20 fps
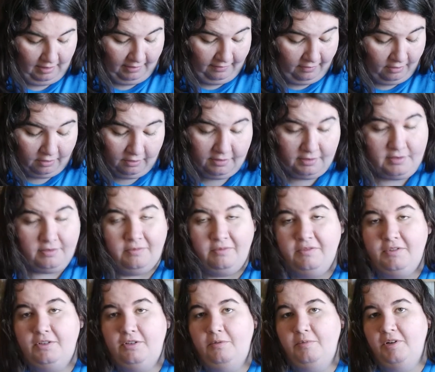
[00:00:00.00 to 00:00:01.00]
heard it's a
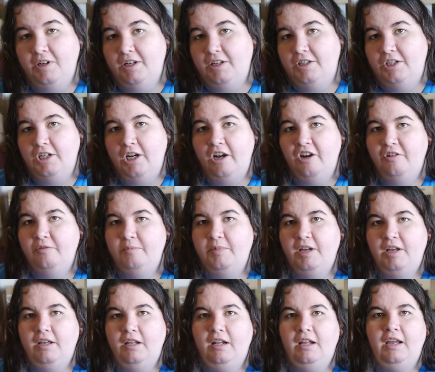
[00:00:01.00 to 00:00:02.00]
super good show,
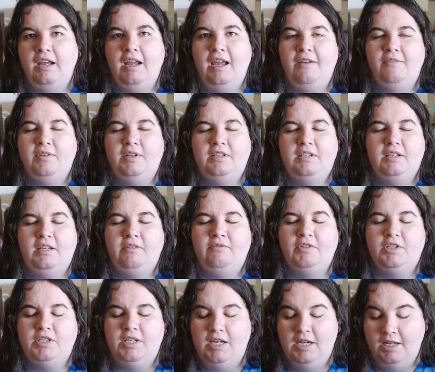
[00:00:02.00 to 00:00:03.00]
but I haven't ever
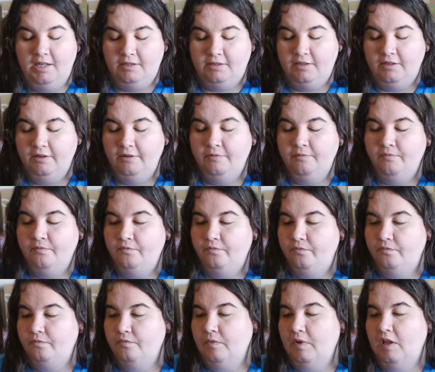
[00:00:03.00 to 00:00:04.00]
seen it. So
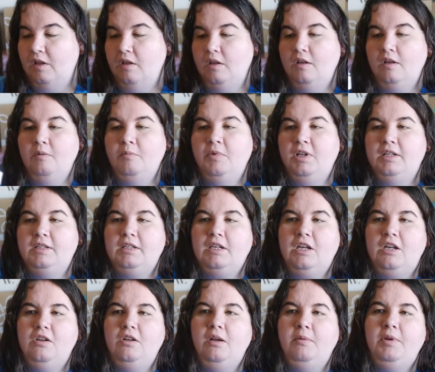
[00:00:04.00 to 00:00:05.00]
that's a
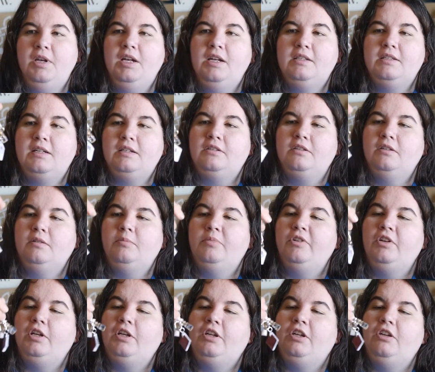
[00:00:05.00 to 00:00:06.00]
cute, I mean, it is actually a
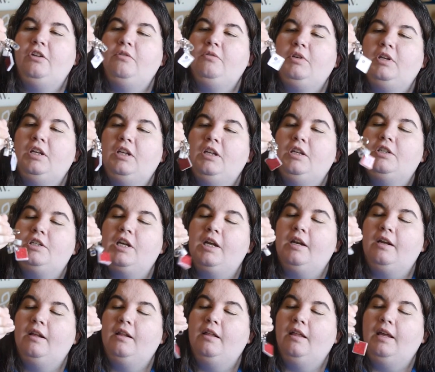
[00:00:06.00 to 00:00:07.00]
pretty cute
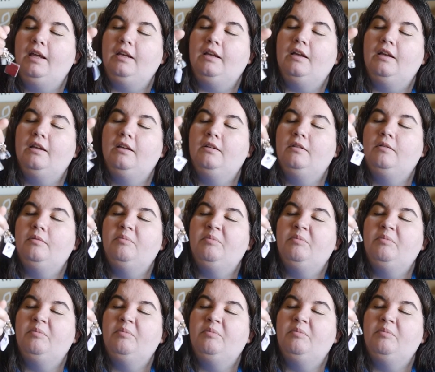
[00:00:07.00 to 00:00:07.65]
keychain. I like it,